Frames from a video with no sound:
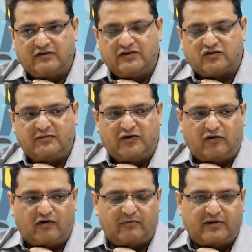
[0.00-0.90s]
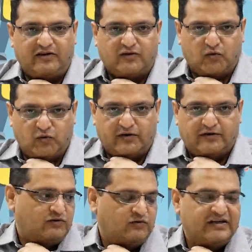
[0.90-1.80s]
is to be drawn by the court
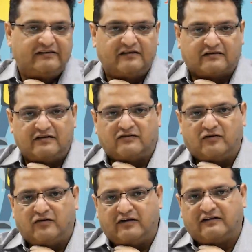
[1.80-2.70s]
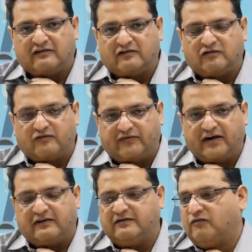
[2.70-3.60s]
to the existence or non-existence of
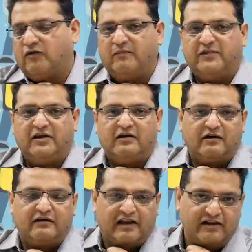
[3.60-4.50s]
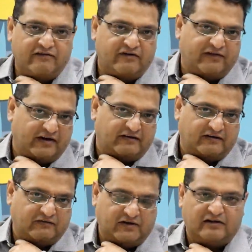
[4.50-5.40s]
fact from the relevant facts
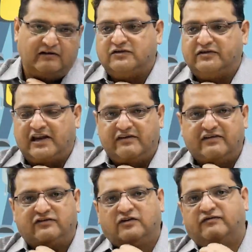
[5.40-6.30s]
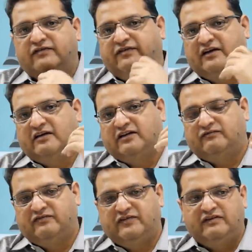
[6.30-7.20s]
as well. The relevancy of the fact has
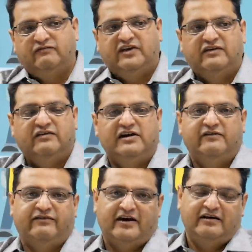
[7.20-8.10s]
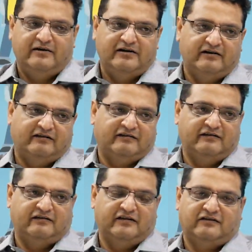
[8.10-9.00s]
been very well defined under
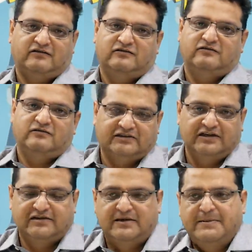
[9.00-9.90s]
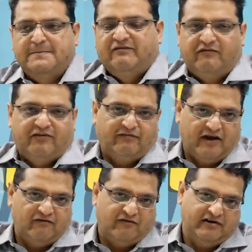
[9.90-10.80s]
section 6 to section
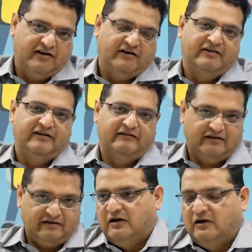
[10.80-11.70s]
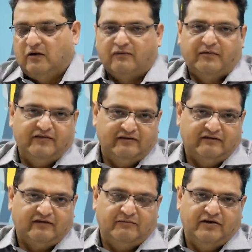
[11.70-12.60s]
55 of Indian Evidence Act. A lot of
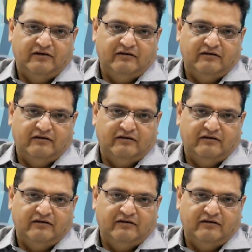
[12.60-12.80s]
provisions have been